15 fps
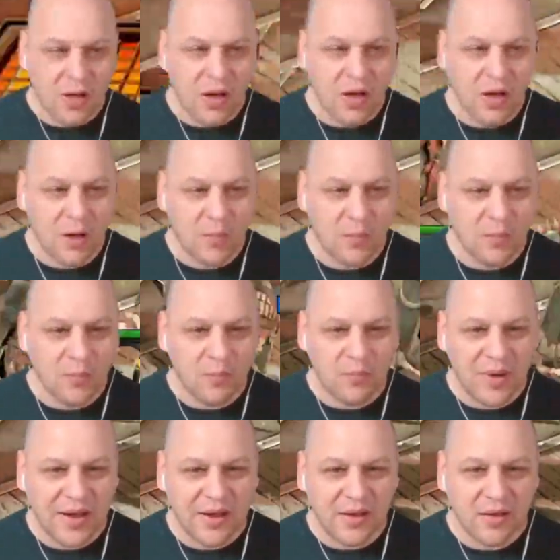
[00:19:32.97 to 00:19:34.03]

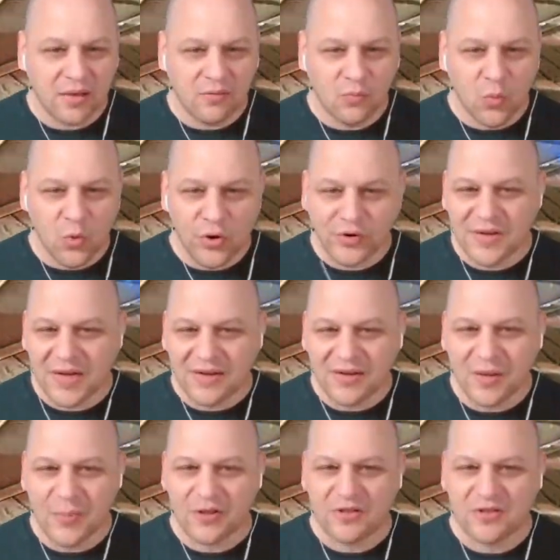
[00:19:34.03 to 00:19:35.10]
My workday
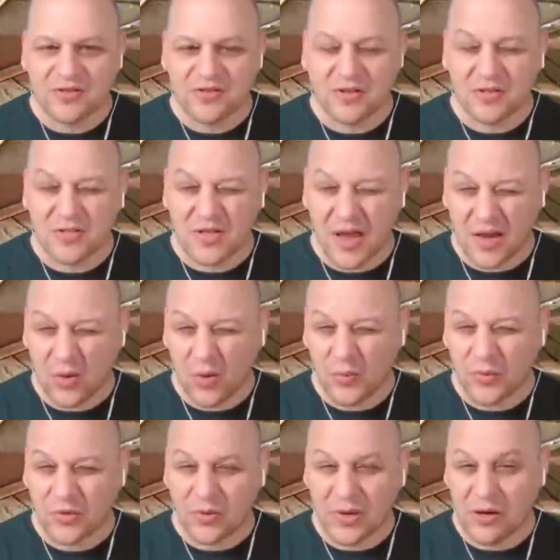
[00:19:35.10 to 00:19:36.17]
typically starts anywhere
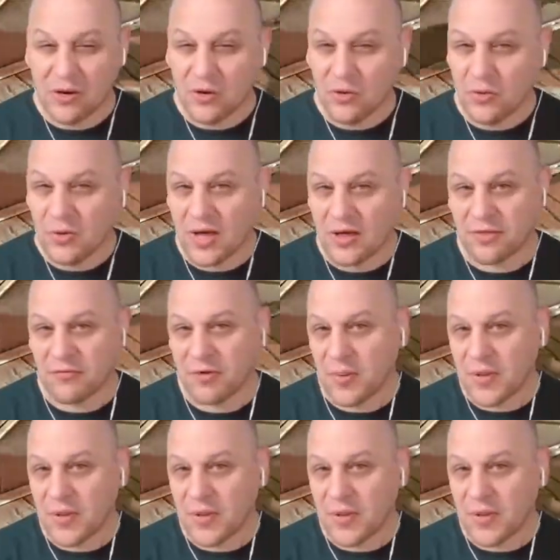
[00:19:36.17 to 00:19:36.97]
between noon and 3